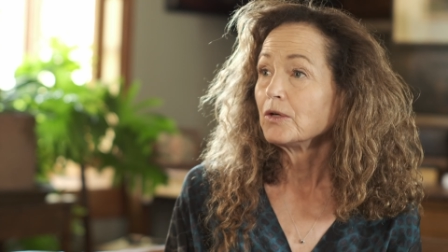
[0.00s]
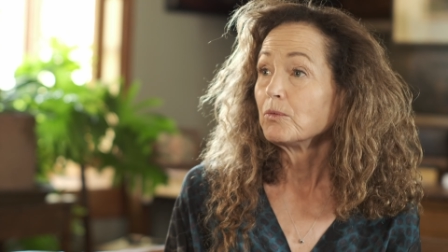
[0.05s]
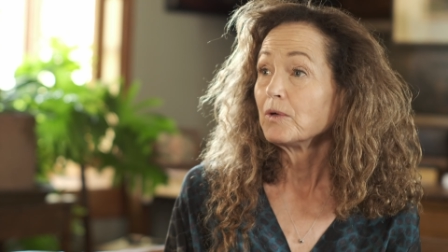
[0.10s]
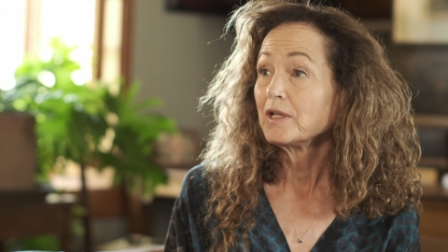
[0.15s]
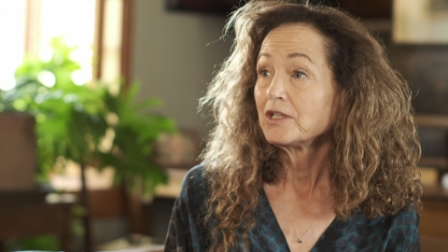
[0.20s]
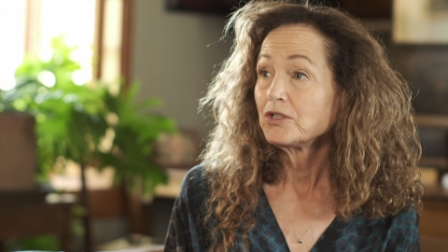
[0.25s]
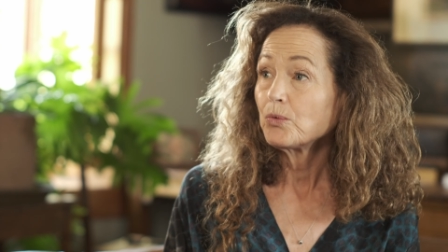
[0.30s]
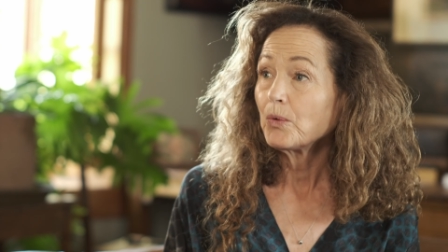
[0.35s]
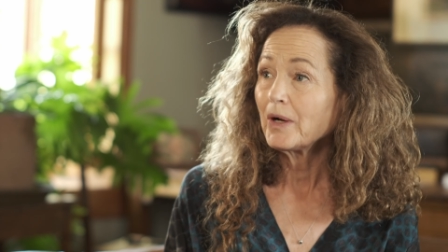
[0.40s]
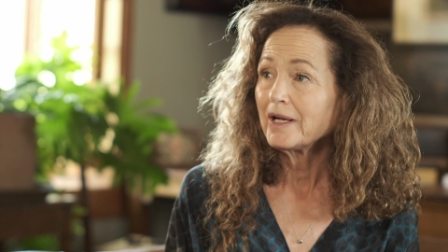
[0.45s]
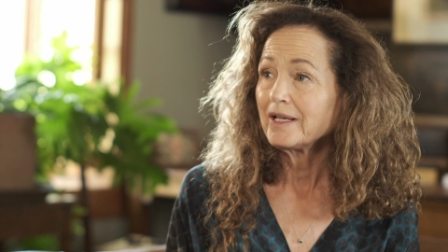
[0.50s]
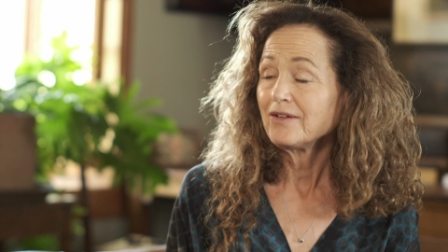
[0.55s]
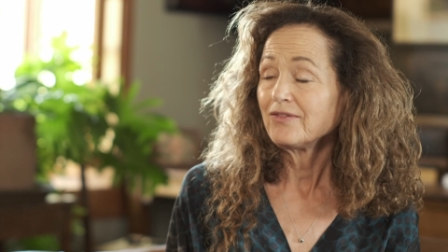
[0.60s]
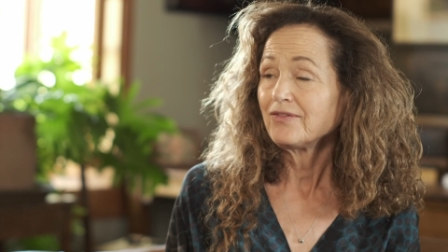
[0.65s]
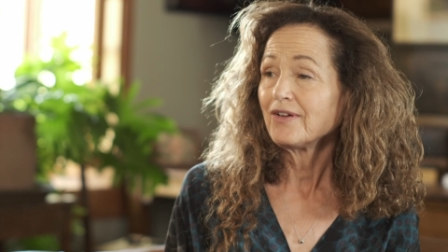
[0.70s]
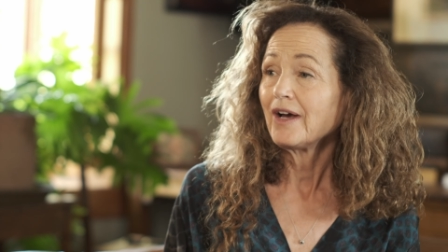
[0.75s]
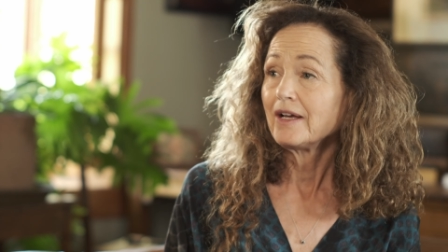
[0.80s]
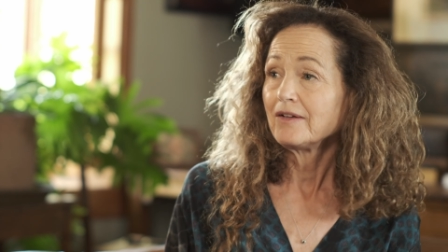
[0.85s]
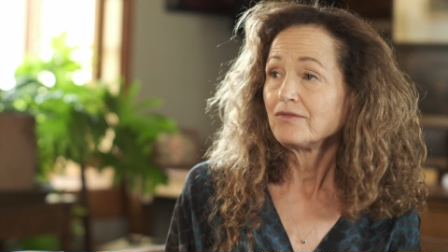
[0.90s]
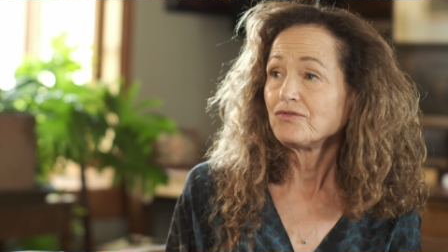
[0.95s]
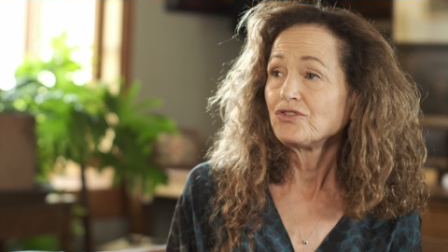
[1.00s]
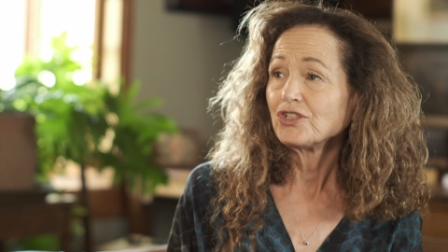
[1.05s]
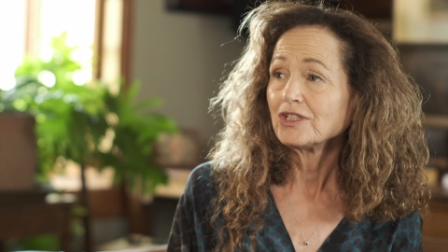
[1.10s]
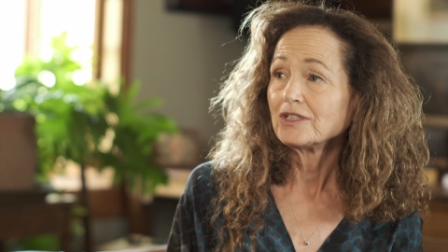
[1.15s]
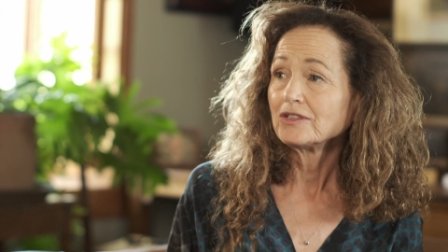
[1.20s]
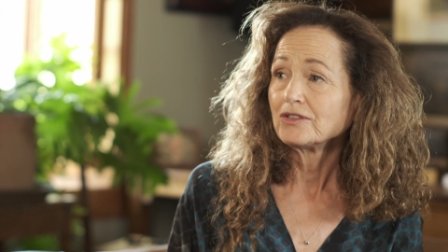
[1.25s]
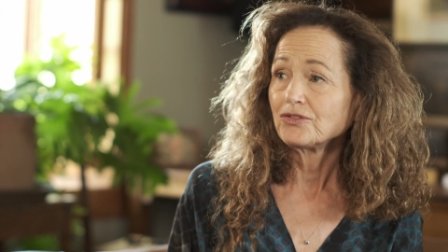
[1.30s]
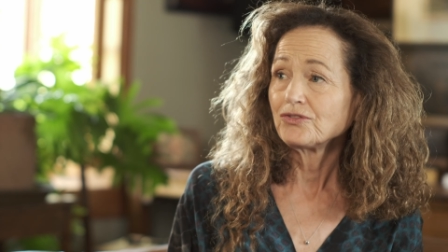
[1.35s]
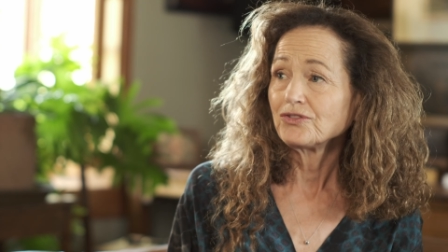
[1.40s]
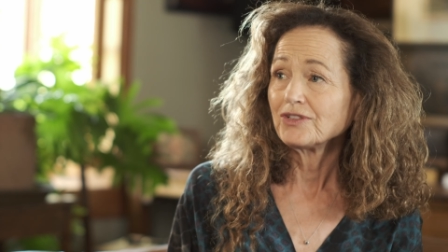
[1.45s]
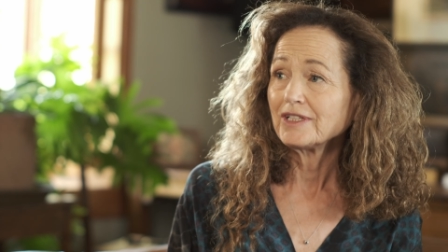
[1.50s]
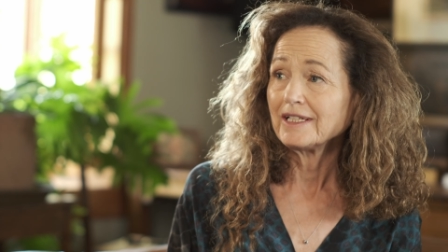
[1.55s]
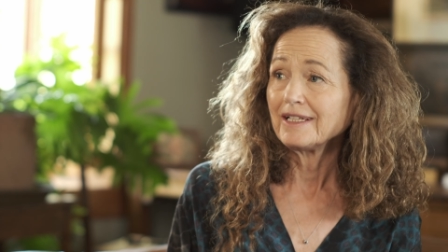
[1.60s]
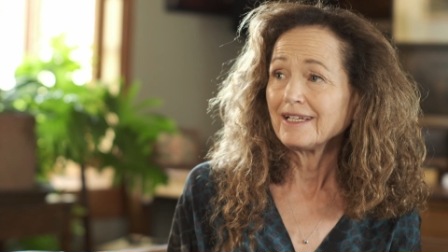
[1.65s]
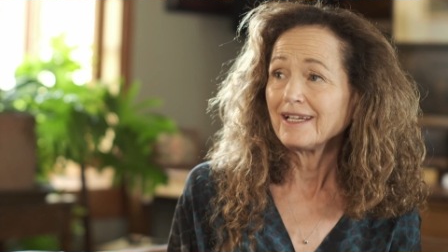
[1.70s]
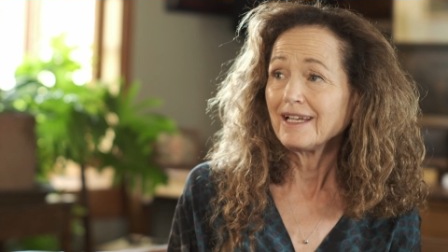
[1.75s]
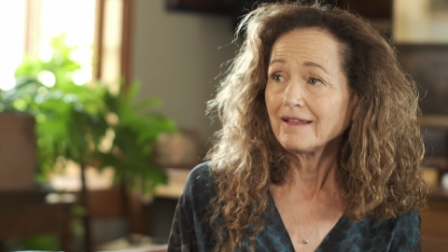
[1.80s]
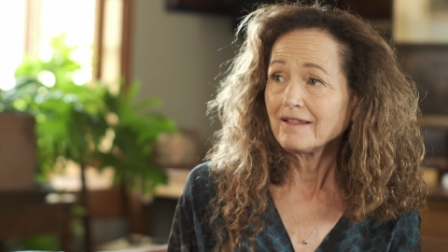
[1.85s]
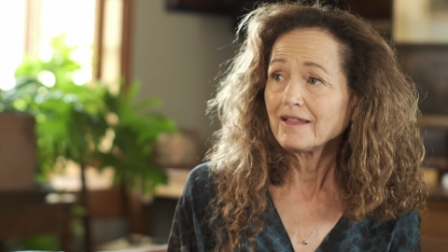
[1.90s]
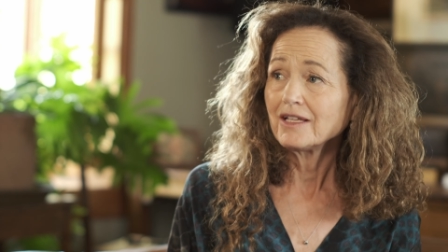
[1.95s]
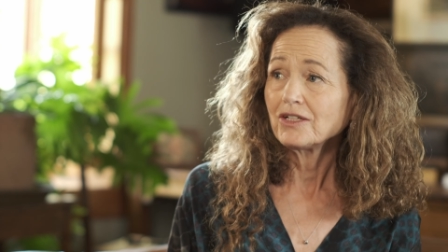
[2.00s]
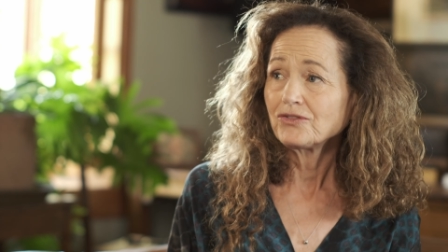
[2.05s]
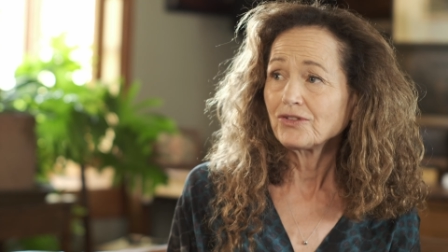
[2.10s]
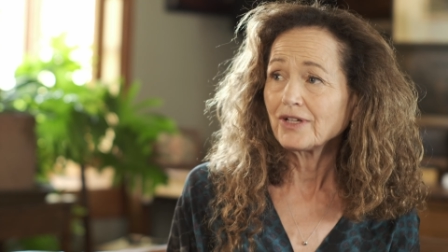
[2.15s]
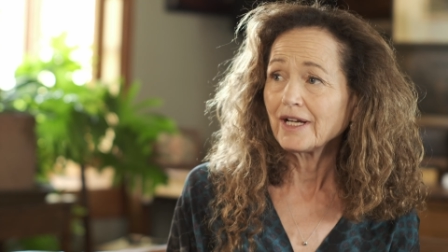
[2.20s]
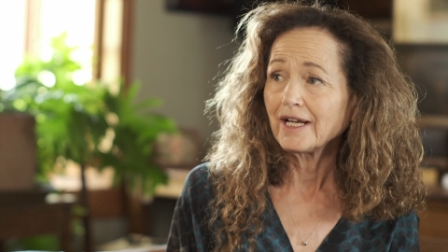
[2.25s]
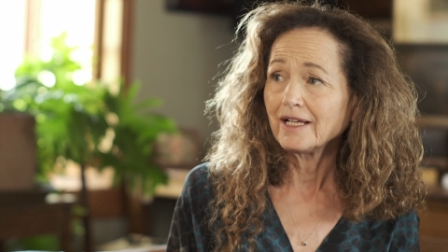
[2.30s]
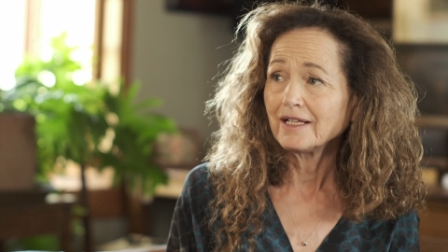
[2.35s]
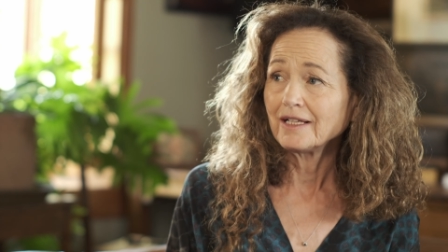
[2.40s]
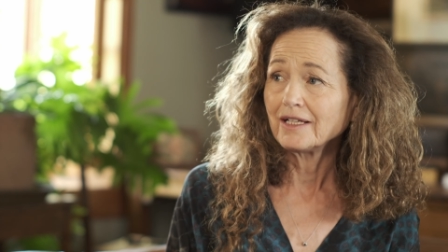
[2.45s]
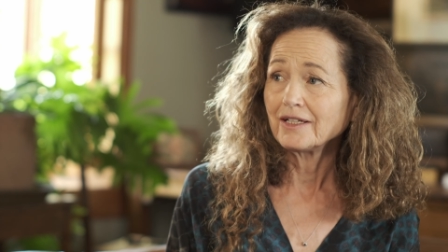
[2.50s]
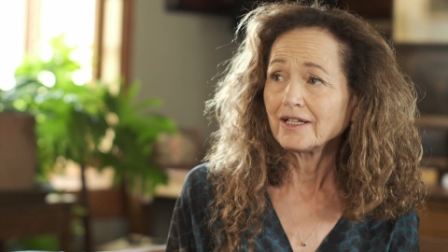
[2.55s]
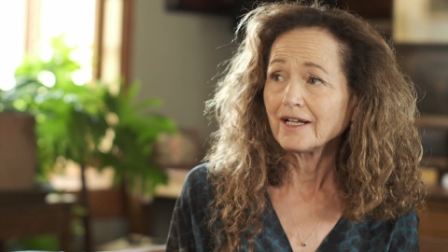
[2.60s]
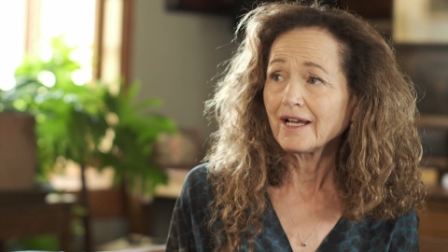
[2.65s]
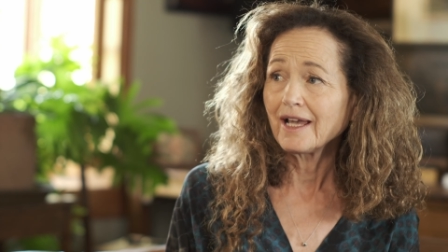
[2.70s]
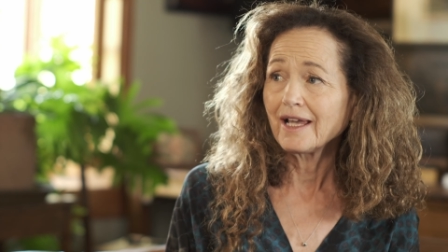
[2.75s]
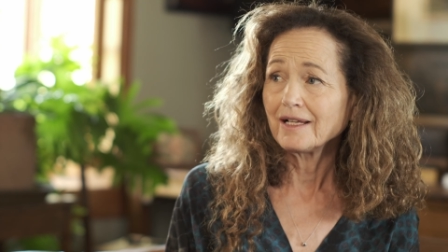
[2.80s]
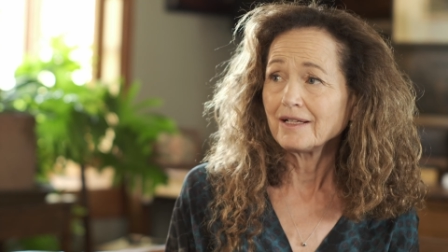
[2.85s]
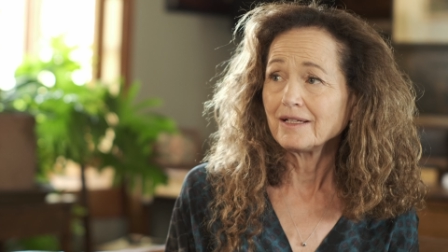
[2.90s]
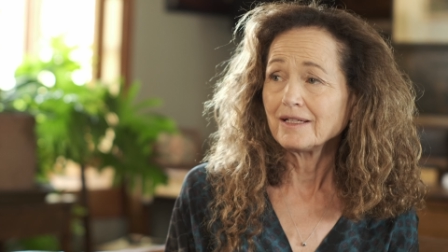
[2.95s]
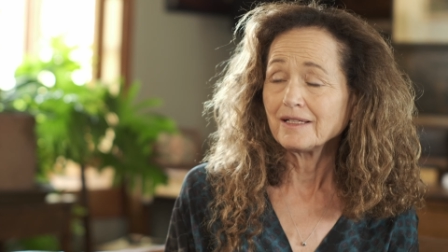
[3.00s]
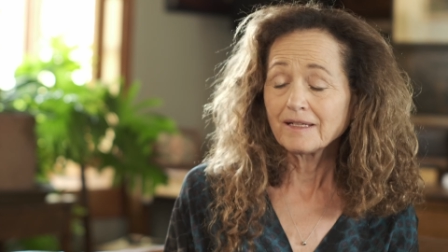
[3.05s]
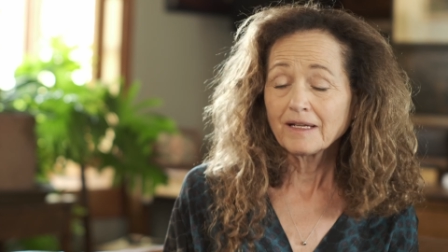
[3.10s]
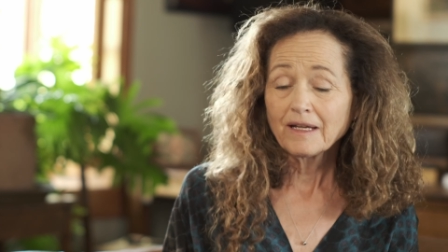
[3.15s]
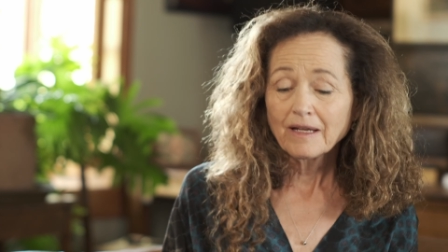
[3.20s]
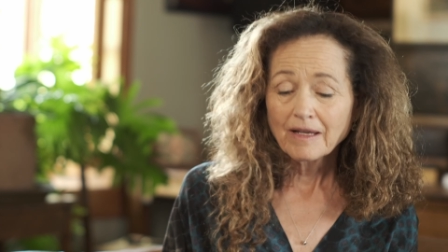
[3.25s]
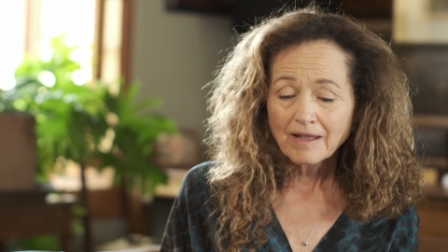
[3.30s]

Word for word: with 25 children in the trailer, and